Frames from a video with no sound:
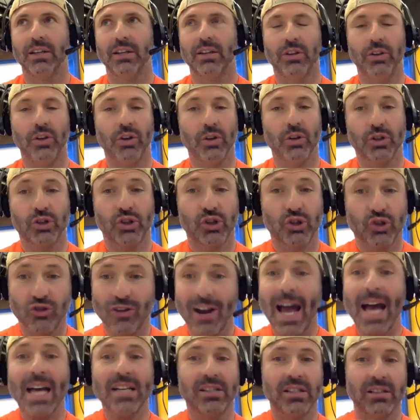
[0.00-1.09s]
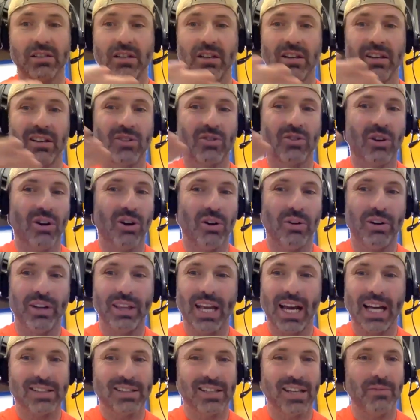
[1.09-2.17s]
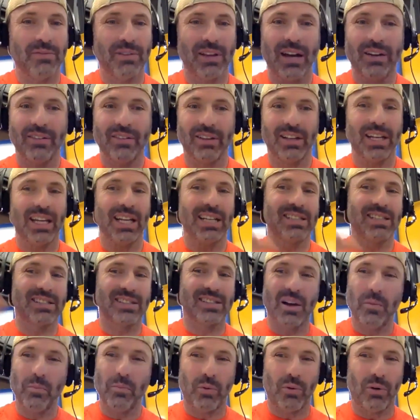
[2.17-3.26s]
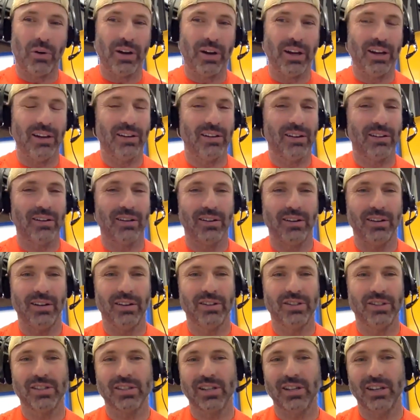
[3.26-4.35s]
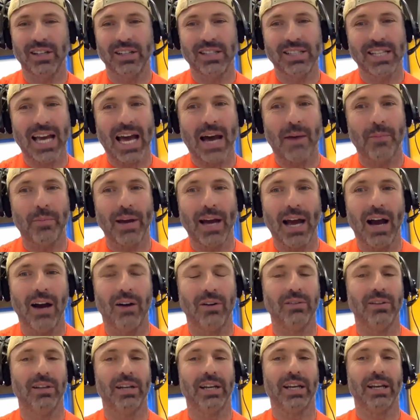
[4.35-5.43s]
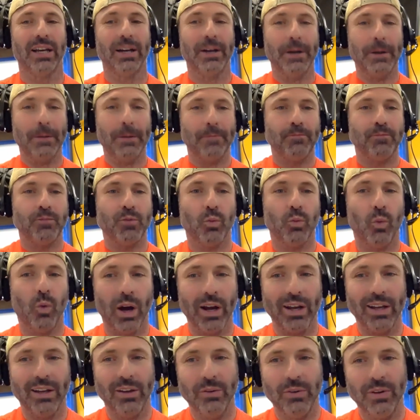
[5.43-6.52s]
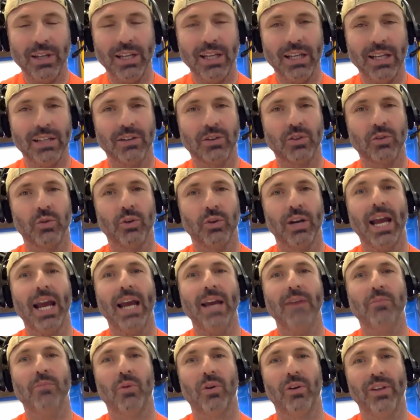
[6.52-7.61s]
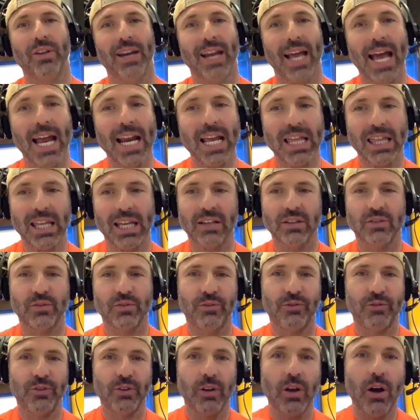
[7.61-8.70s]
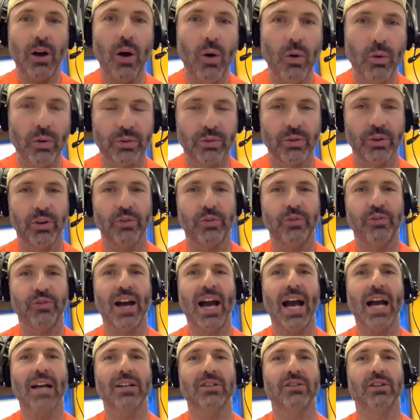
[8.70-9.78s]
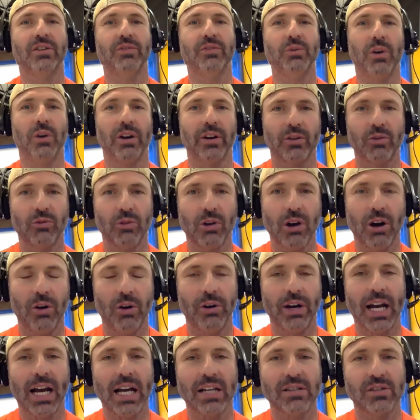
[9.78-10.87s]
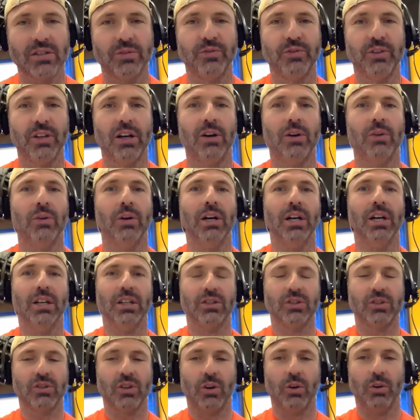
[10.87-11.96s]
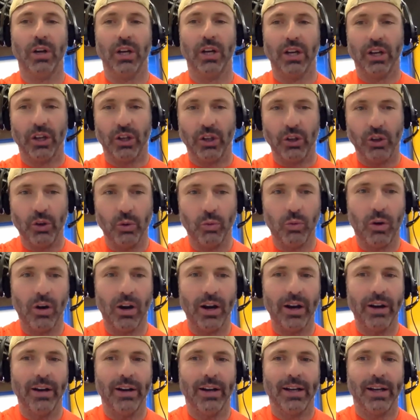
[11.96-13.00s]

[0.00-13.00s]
your stress is going to grow in that same level, and at some point you're just going to tap out. Like, what you need to create more than anything is flow through your factory. If you want to grow, it has to flow. So you want